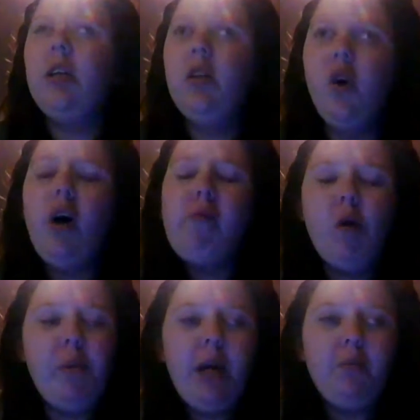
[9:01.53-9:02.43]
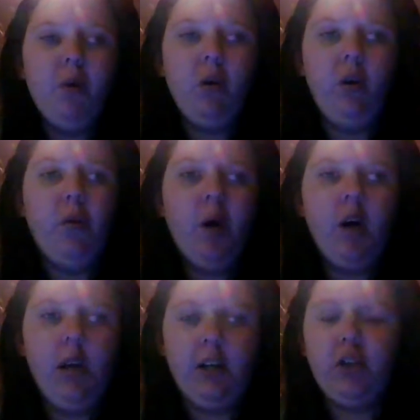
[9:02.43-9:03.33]
normal people who
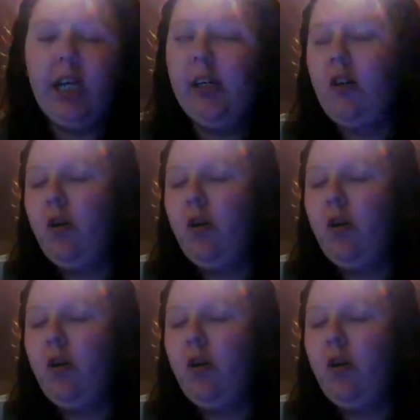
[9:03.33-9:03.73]
aren't like trained